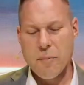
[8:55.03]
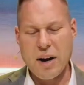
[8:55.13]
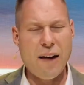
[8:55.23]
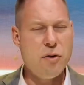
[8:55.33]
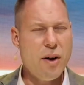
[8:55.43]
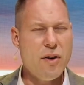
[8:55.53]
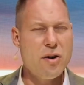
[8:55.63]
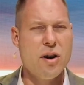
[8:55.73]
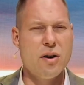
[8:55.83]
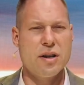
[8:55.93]
But have you ever
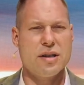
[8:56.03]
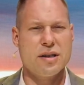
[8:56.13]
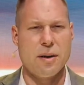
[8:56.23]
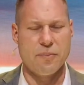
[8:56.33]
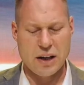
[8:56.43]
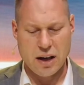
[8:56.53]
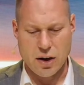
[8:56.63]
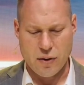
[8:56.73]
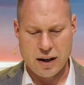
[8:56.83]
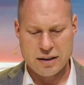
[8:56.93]
noticed something
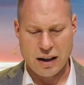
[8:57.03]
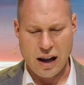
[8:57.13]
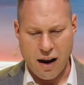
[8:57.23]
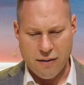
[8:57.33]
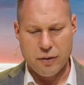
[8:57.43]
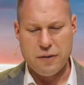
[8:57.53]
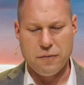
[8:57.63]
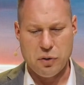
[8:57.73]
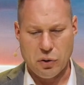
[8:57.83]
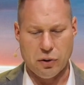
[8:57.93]
interesting at every
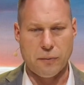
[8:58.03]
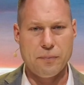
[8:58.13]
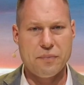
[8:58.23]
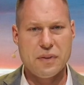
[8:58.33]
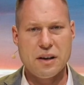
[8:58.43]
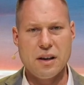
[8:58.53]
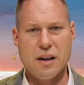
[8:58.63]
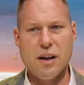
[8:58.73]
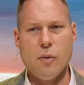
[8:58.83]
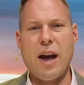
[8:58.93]
funeral?
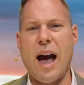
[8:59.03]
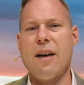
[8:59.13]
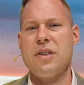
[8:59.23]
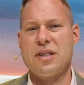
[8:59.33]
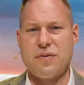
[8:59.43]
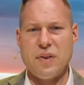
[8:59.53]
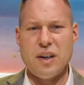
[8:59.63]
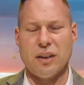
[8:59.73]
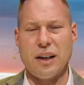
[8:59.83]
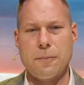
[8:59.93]
We have this
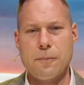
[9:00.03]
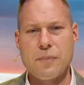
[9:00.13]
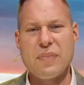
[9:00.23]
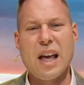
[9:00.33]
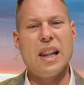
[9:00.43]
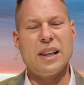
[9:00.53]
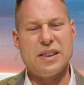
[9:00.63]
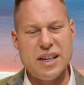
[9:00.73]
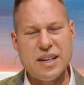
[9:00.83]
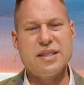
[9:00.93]
feeling
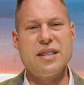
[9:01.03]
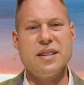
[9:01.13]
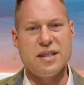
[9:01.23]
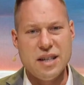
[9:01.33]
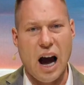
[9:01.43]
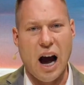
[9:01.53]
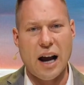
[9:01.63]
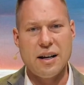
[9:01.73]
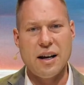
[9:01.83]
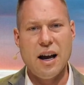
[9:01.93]
this is not
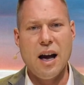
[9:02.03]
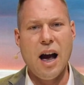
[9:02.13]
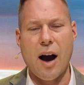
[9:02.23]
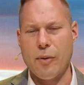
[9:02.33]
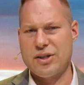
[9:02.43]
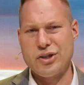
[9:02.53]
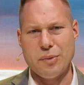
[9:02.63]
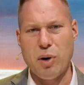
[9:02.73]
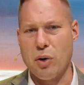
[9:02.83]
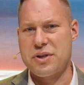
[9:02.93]
how it's
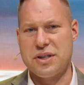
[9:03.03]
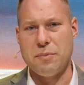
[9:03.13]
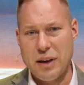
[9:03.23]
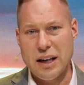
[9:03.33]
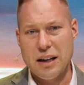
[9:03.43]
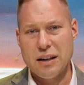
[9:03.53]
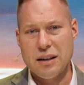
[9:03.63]
supposed to be.